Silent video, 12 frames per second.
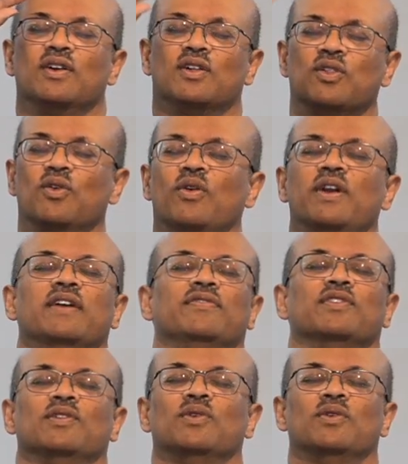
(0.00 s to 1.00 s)
the glory
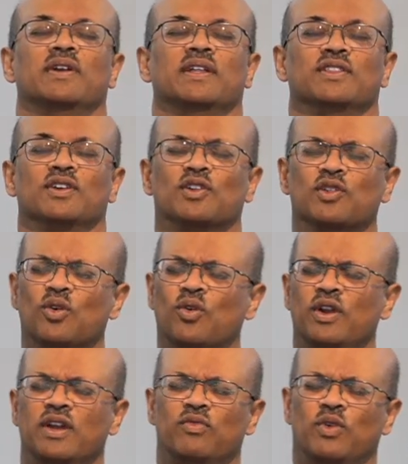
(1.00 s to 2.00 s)
of the Lord and the
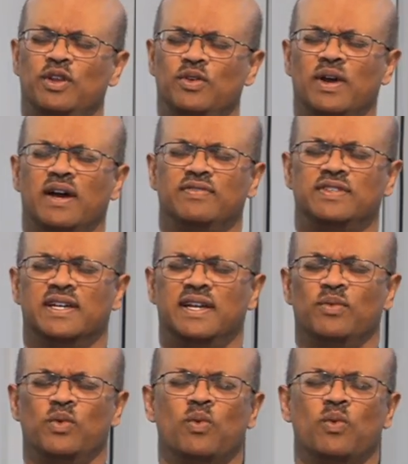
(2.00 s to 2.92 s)
glory of what you have done.